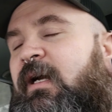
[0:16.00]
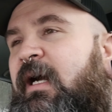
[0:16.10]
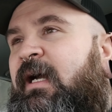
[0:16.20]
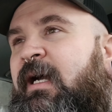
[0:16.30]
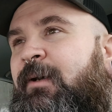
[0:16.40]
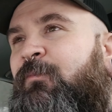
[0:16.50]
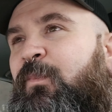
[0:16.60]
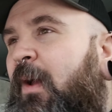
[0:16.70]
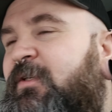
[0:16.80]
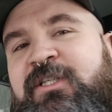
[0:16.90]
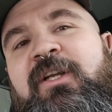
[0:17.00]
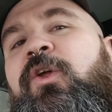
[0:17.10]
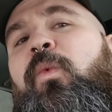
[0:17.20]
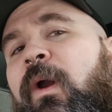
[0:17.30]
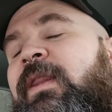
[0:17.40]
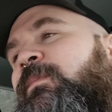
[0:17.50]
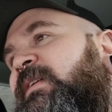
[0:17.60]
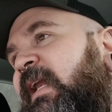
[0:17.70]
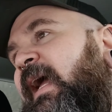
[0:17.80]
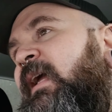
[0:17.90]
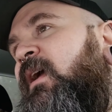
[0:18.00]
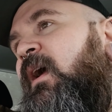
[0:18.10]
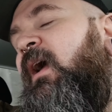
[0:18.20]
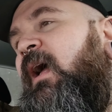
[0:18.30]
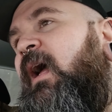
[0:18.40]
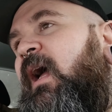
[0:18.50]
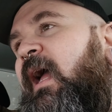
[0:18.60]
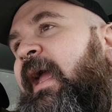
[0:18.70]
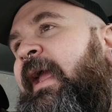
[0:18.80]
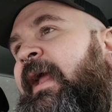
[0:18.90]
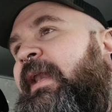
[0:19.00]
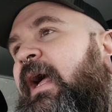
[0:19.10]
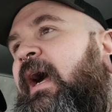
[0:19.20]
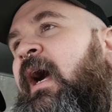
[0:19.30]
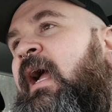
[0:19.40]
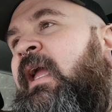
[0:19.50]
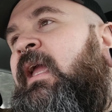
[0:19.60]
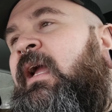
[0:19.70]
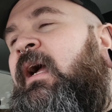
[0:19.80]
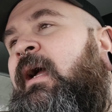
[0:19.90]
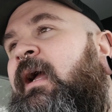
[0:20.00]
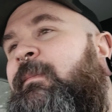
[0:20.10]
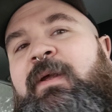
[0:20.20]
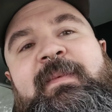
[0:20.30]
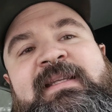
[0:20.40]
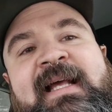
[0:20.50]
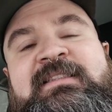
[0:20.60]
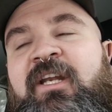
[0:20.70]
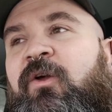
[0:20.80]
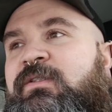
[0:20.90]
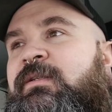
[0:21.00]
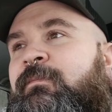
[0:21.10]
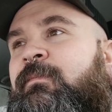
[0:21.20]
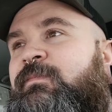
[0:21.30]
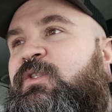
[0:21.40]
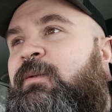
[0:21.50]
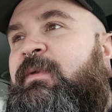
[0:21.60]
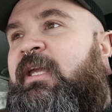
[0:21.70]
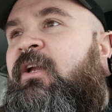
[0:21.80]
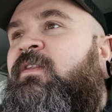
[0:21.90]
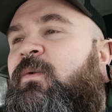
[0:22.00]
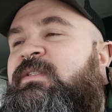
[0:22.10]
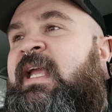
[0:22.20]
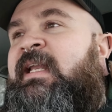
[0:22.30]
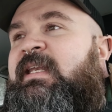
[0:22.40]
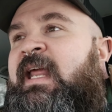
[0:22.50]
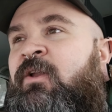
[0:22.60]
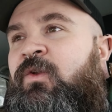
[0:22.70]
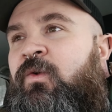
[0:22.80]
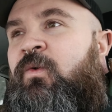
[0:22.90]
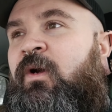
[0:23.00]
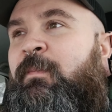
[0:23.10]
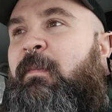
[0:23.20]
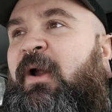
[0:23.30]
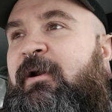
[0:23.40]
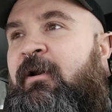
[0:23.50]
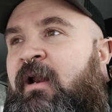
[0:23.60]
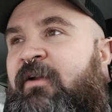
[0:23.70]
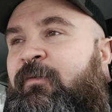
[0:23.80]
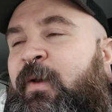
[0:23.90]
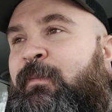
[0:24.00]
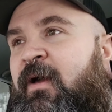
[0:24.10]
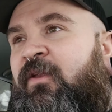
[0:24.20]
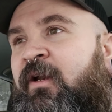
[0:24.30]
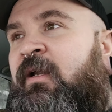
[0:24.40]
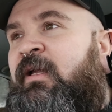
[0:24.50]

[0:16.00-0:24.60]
Probably just going to do one of them today. And I am going to be testing out some gear that was handed down to my partner and I from her mother.